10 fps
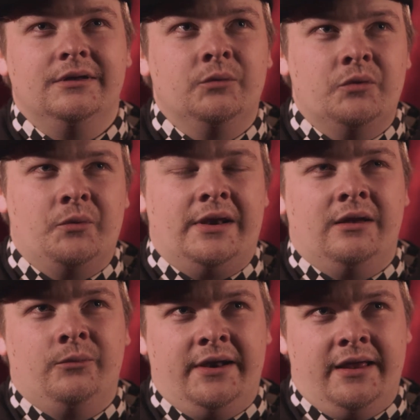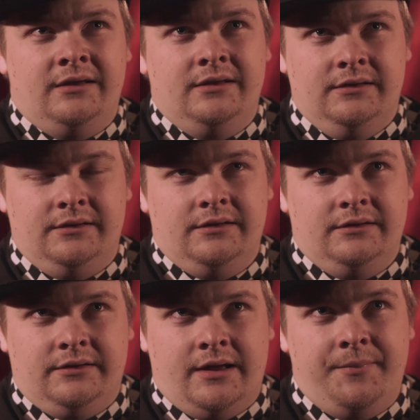When I
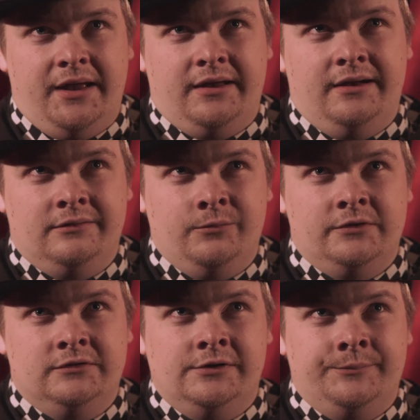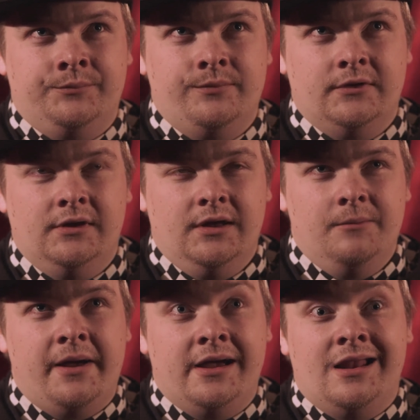come back here, it was
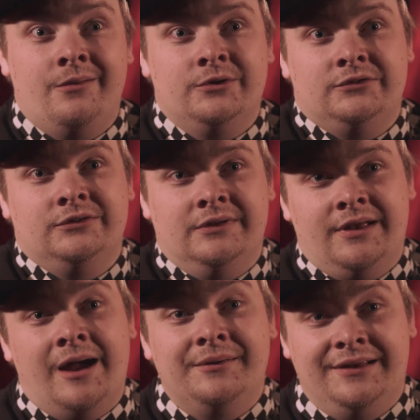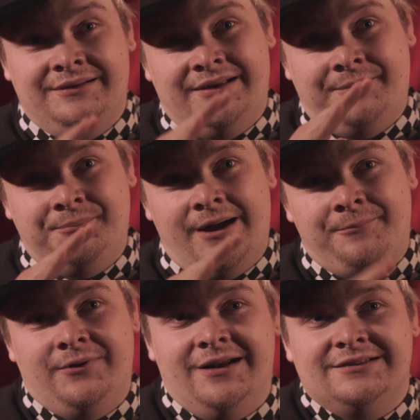Pajala was in
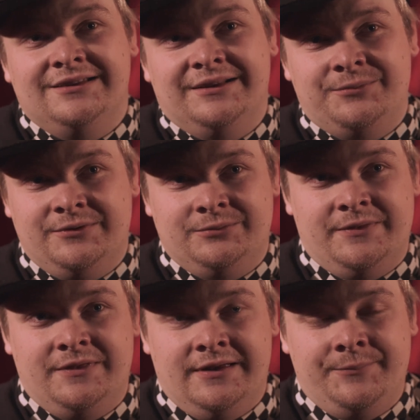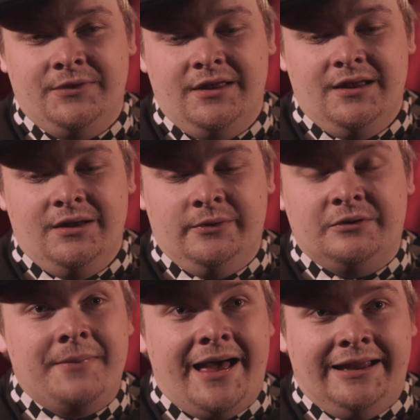uprising. It was with the
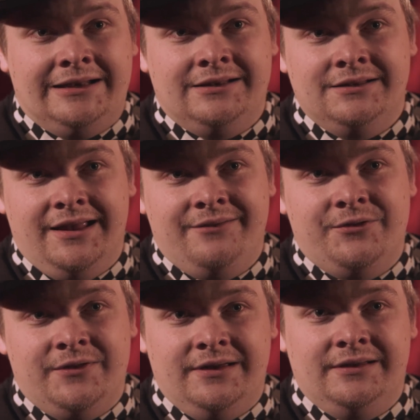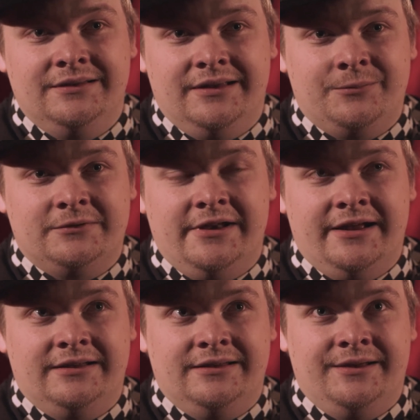mine and everything. It was
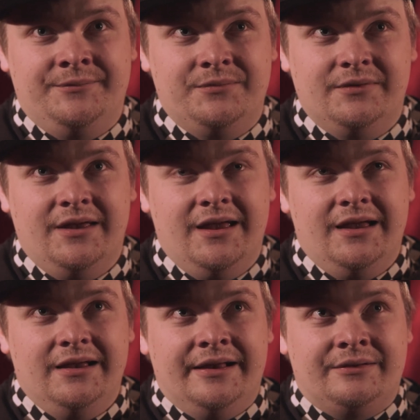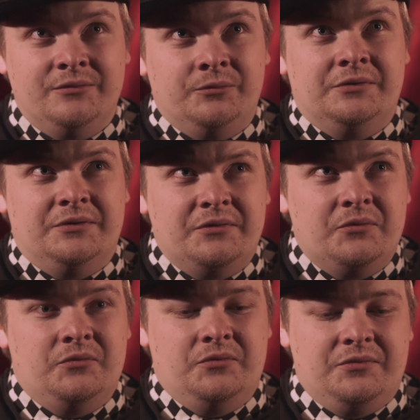like it
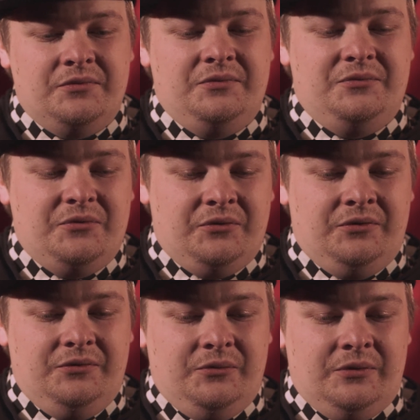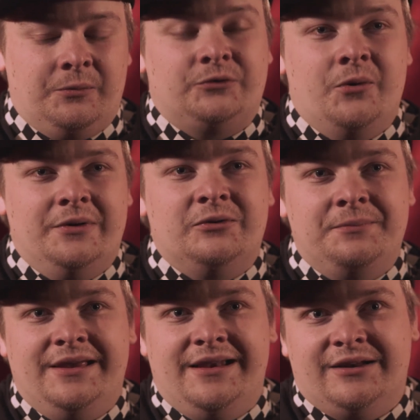was going to
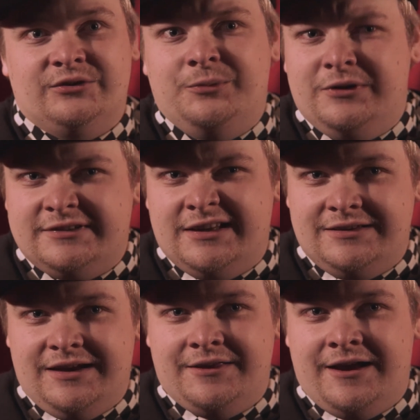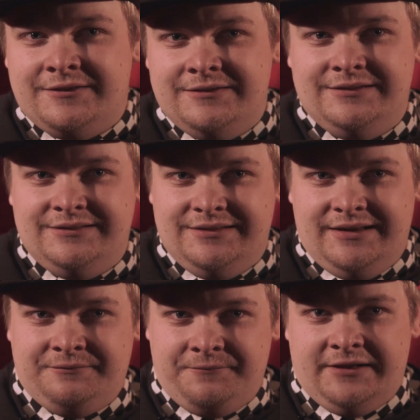be like a small city.
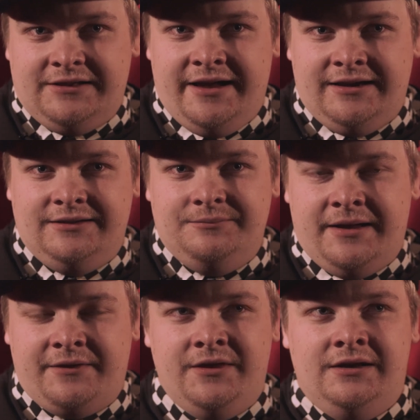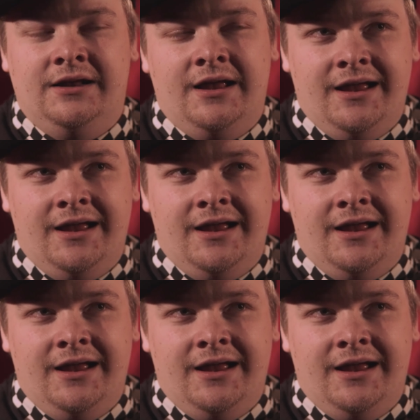It felt like back then.